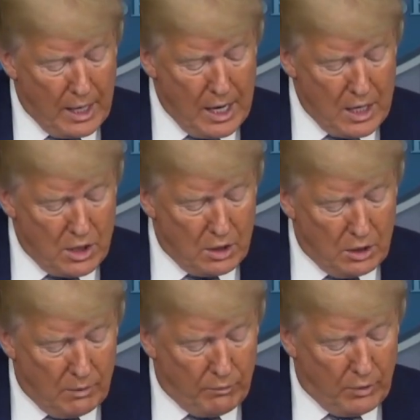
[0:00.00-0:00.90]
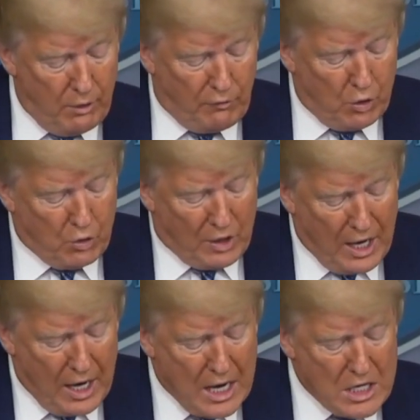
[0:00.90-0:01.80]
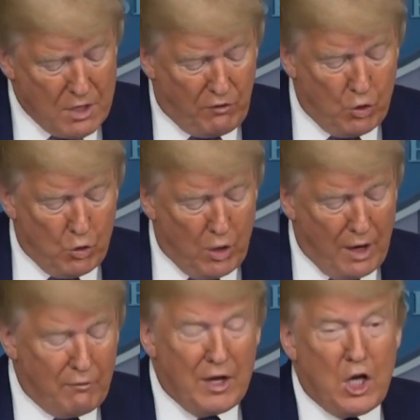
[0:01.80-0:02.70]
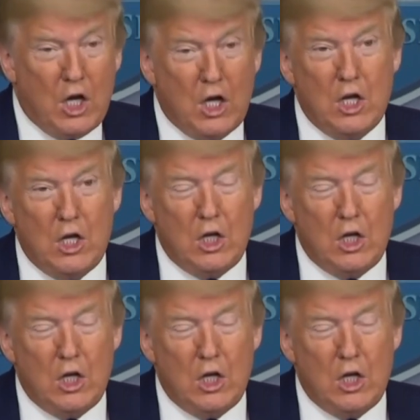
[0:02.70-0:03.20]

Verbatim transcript: And if you can, if you have a.